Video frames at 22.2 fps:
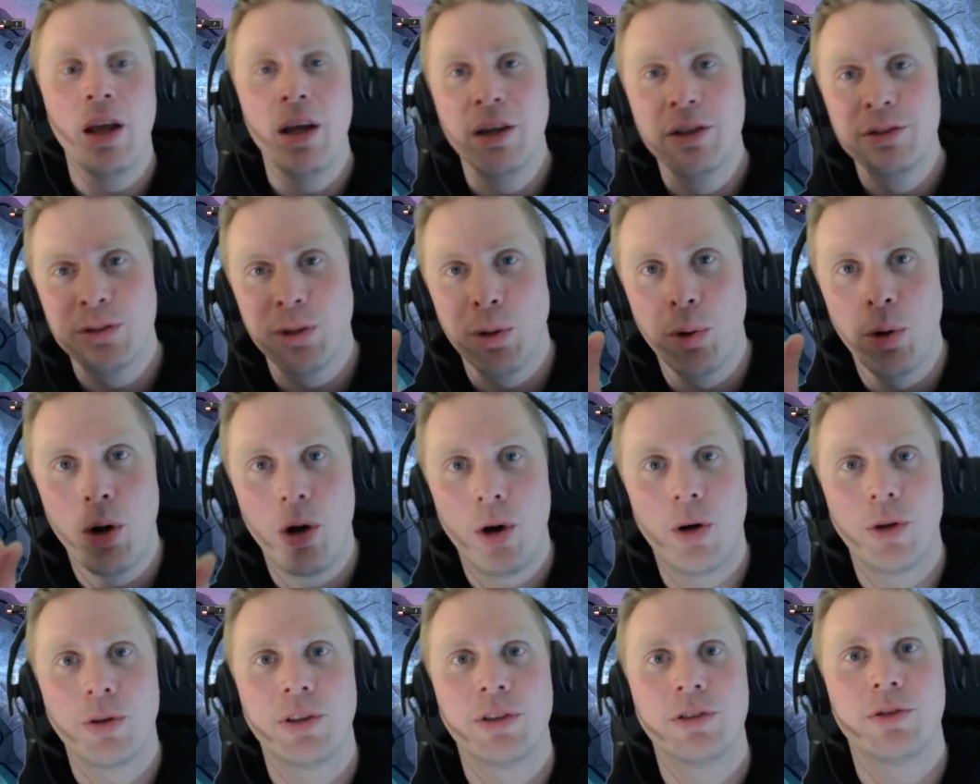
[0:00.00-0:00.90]
So
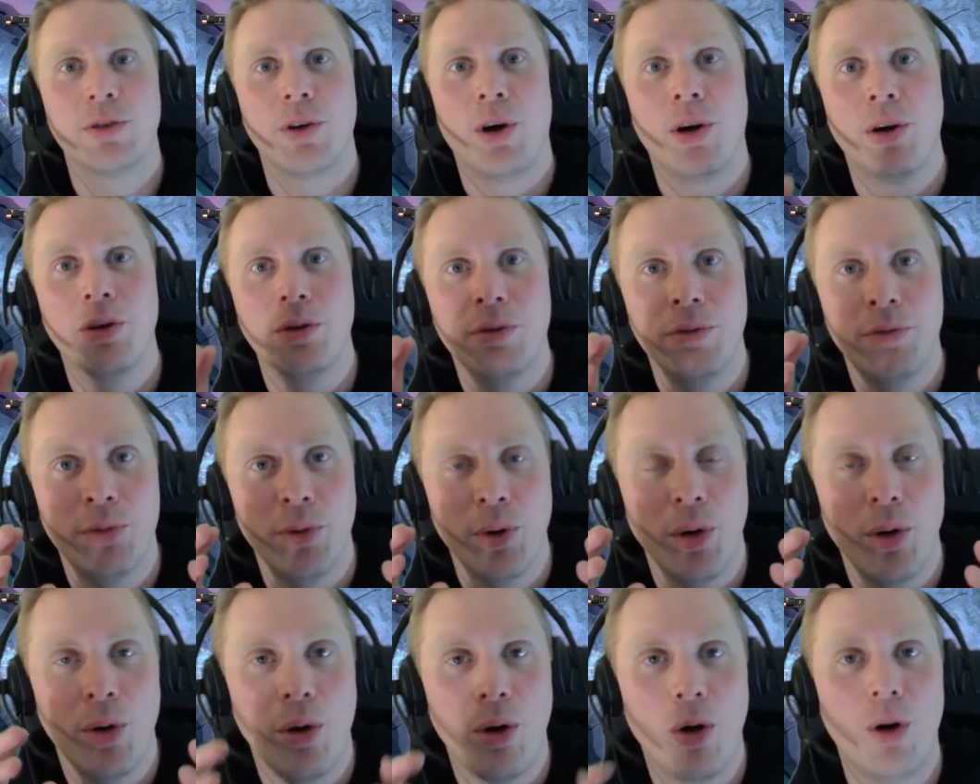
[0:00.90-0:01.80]
hardness are
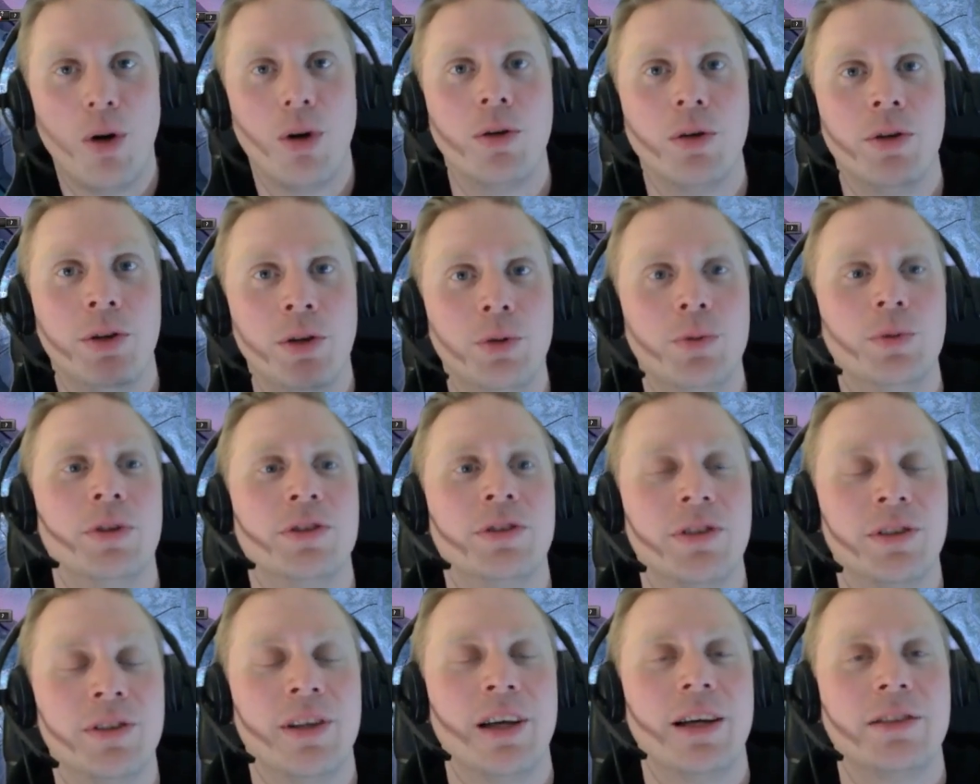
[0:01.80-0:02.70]
for all
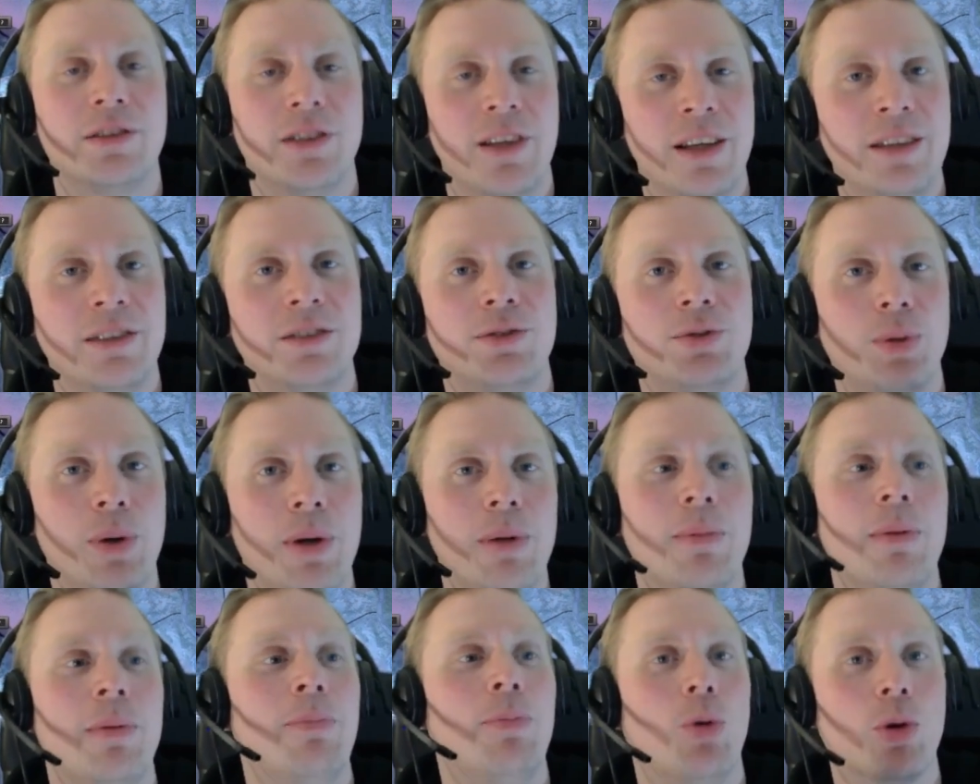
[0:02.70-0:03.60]
units, and that's
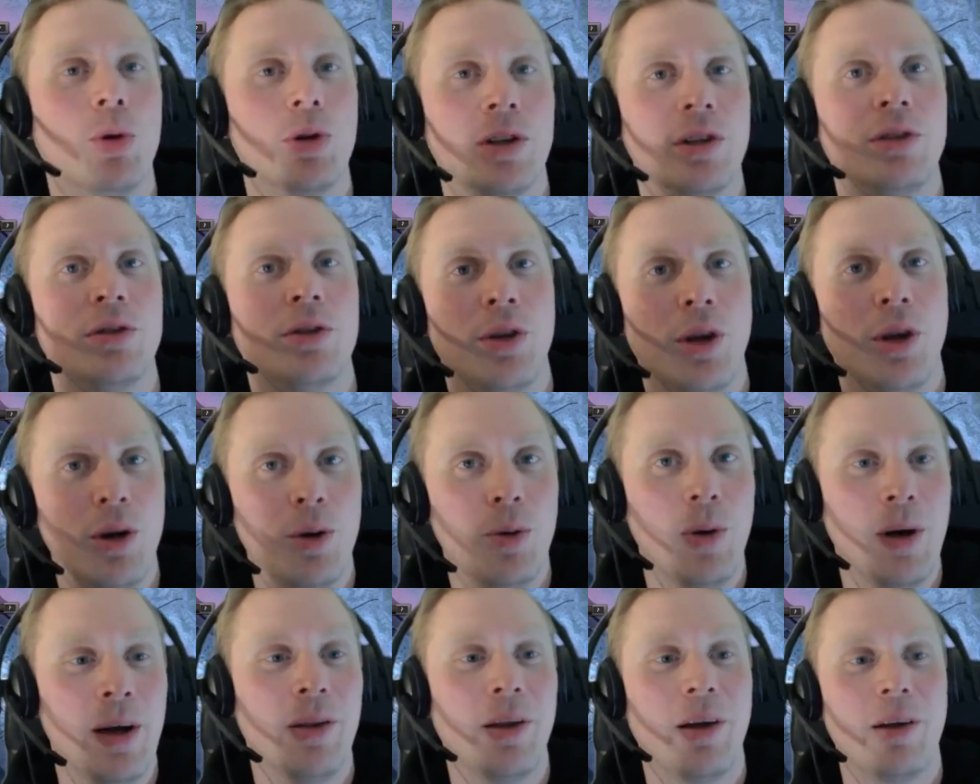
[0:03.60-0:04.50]
extremely important to
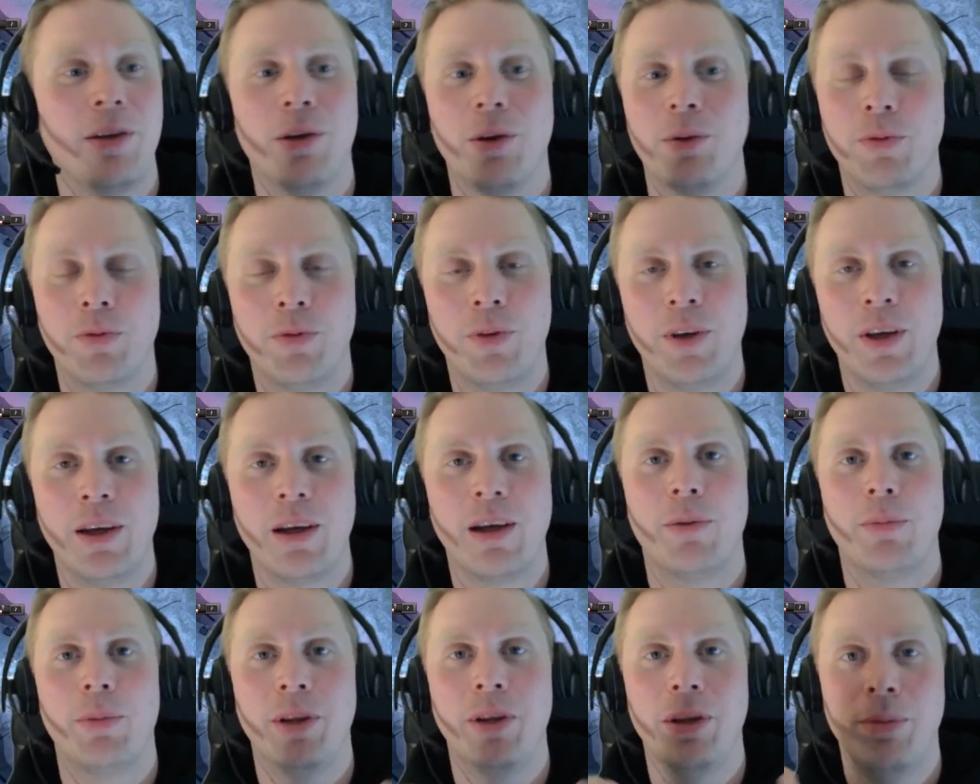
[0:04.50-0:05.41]
know. And I don't think
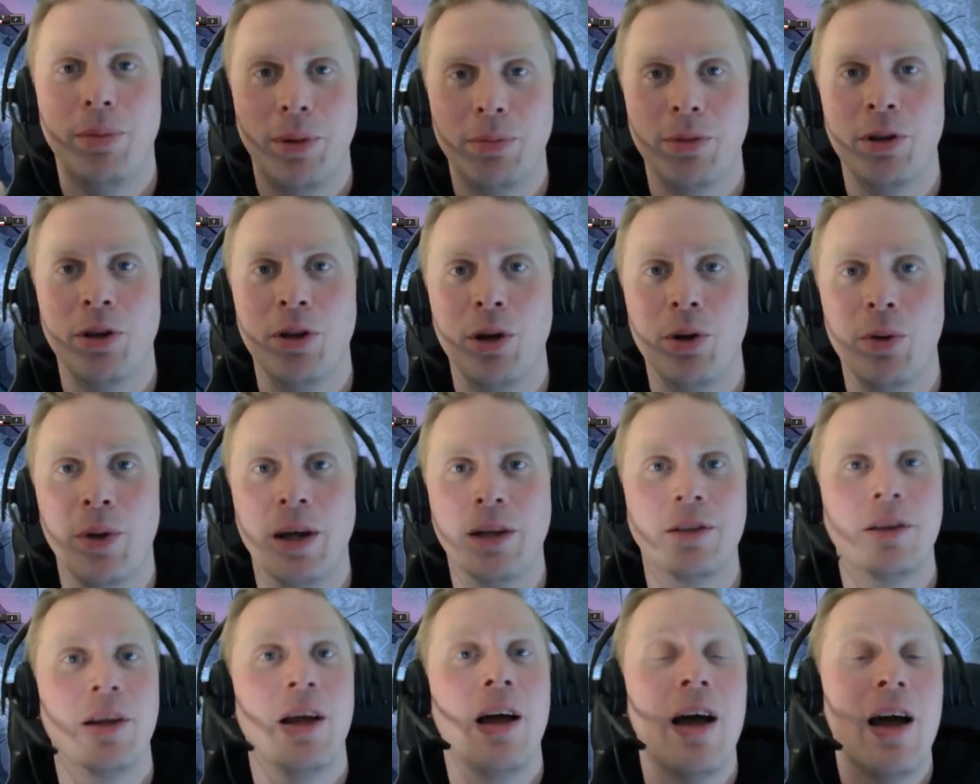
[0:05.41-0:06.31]
how many people know
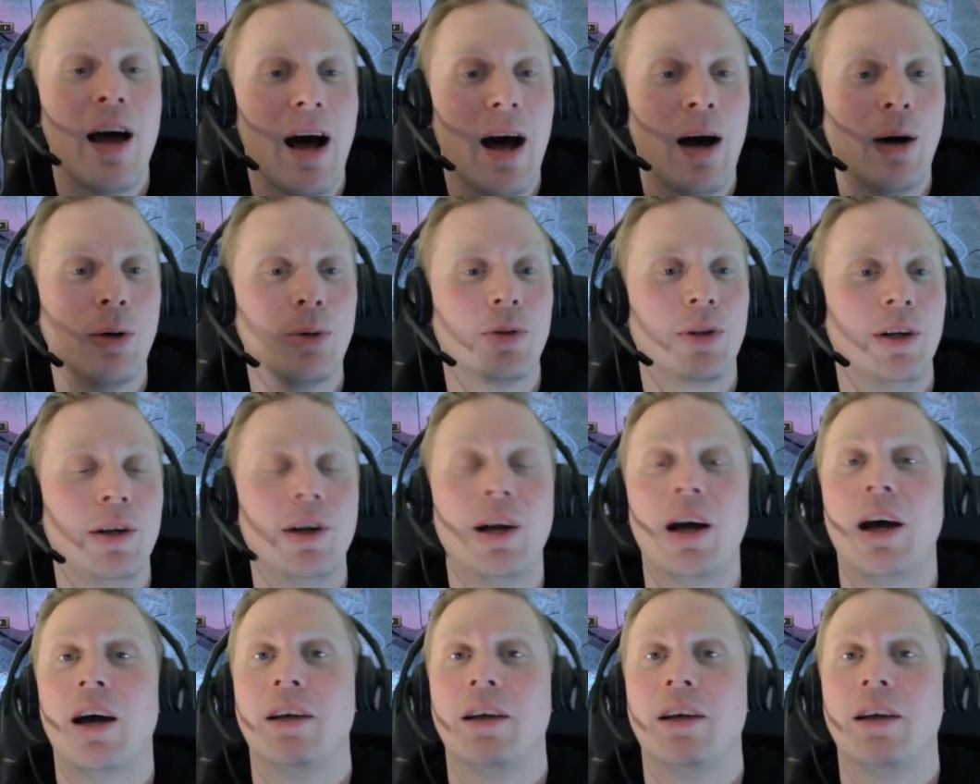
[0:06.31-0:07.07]
that out there.